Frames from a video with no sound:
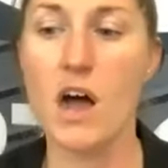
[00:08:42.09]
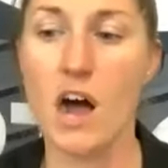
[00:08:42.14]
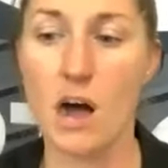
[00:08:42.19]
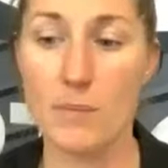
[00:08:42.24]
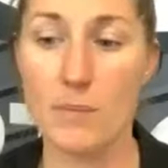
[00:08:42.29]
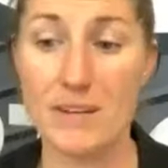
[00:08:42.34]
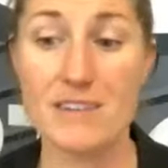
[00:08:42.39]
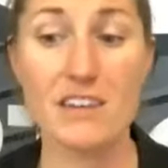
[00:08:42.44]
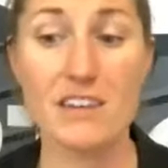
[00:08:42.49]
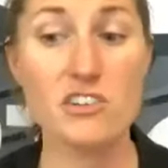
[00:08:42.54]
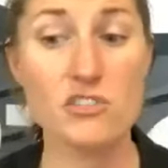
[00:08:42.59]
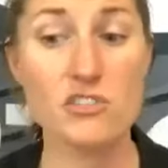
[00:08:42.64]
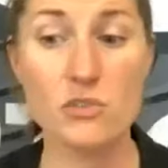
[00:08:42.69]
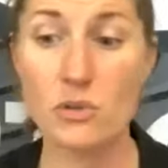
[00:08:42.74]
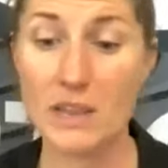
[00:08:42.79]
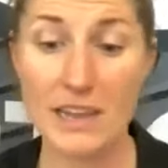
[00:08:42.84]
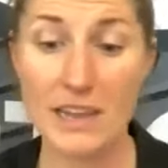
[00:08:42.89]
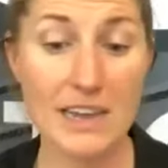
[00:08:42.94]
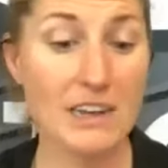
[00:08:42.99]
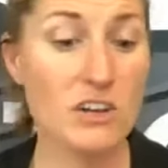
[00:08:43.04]
Industrial
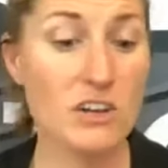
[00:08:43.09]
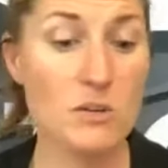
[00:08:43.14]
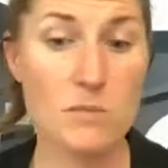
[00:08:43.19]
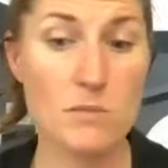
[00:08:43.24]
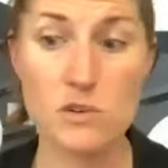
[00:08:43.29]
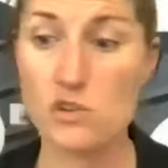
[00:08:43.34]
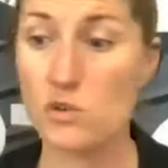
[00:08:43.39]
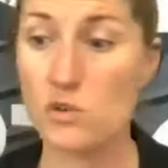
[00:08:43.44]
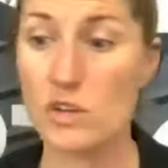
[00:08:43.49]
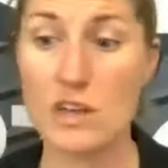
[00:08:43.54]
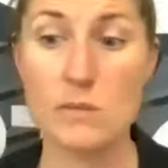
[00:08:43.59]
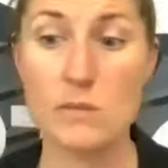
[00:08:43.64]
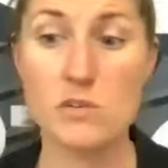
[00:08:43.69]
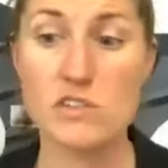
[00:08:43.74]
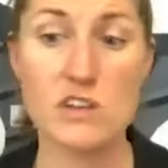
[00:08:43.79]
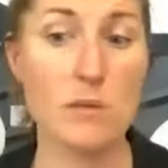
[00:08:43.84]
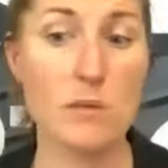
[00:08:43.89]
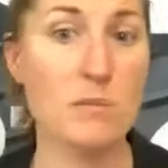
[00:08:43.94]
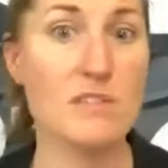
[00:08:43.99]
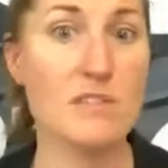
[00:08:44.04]
and commercial cameras
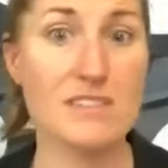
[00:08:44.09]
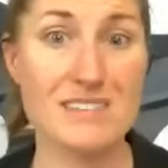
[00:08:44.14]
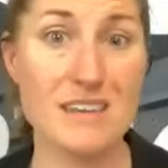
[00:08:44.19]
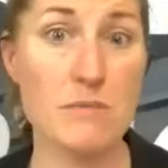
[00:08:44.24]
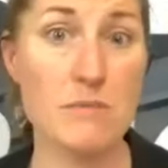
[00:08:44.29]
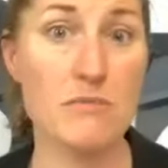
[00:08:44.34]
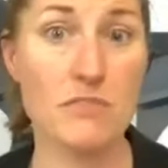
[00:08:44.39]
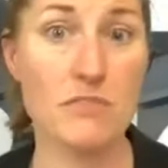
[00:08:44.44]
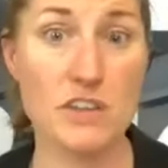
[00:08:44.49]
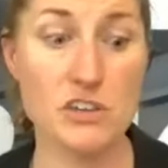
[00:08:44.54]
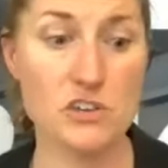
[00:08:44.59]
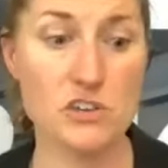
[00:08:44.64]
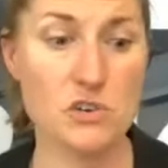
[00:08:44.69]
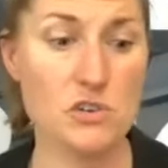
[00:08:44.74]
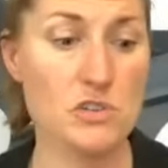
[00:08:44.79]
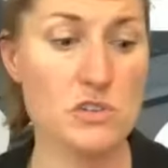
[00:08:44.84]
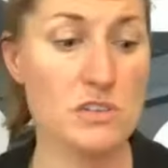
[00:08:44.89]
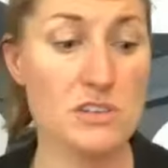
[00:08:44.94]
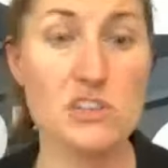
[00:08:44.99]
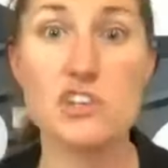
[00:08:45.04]
come with the same
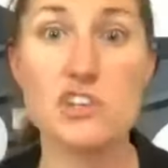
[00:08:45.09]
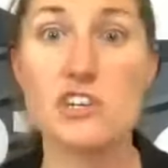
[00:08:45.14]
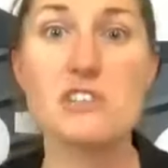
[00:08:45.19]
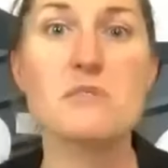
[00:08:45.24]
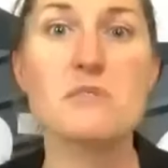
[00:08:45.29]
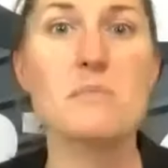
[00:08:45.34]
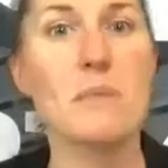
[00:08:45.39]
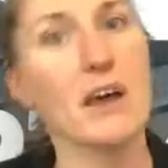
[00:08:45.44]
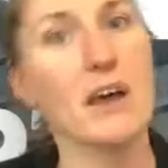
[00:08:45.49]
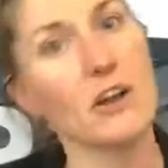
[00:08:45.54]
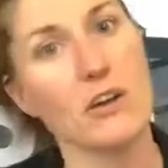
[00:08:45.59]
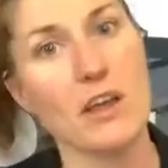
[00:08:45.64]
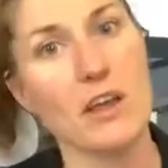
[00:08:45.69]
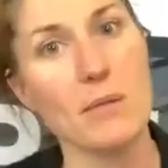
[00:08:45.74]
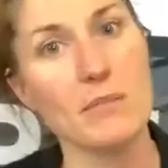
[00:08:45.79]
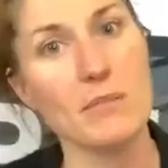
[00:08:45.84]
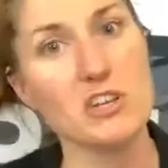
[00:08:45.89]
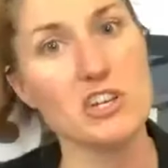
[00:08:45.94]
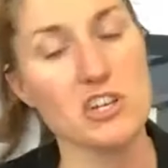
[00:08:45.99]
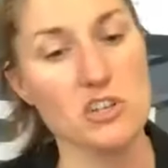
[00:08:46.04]
features, just better
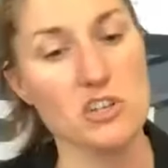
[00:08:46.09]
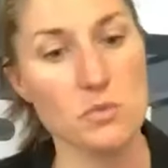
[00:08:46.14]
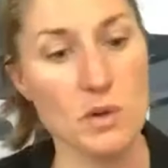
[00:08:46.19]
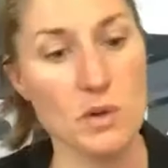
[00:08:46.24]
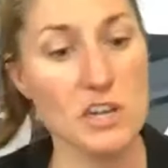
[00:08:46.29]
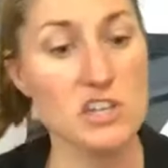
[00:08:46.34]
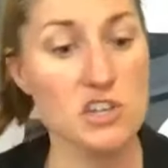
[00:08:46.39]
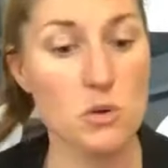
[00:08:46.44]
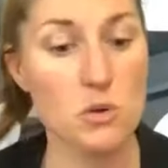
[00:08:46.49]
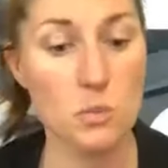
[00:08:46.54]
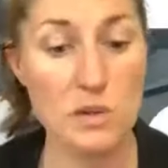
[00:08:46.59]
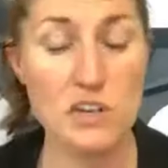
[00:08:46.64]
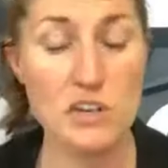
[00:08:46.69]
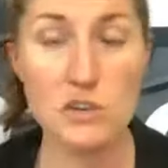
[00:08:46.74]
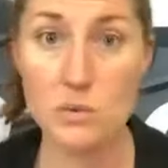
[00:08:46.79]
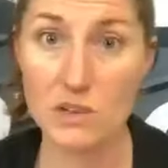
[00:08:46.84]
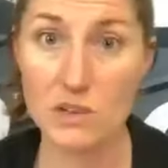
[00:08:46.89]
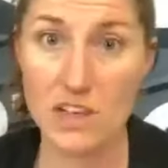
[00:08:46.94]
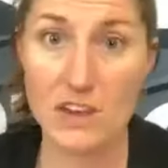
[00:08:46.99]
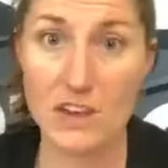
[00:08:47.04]
images, right? So we do
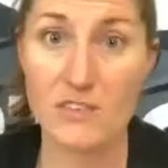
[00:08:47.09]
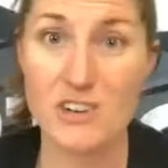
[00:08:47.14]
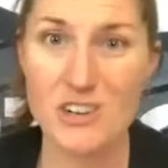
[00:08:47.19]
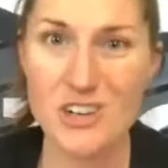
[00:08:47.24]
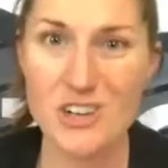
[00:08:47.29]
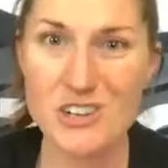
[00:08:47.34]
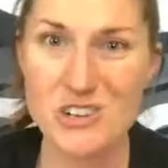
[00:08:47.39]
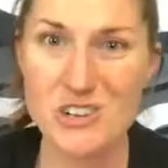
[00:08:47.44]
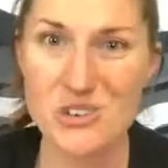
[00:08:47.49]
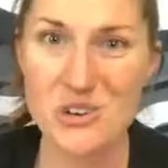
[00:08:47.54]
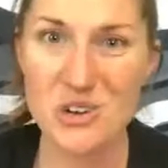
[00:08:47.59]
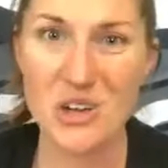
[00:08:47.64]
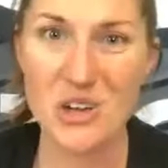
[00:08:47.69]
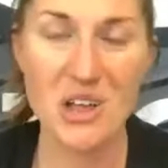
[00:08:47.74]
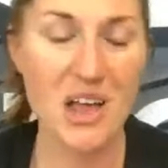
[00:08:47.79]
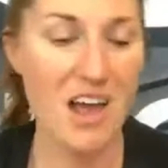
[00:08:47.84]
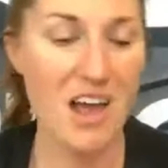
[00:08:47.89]
a lot of industrial.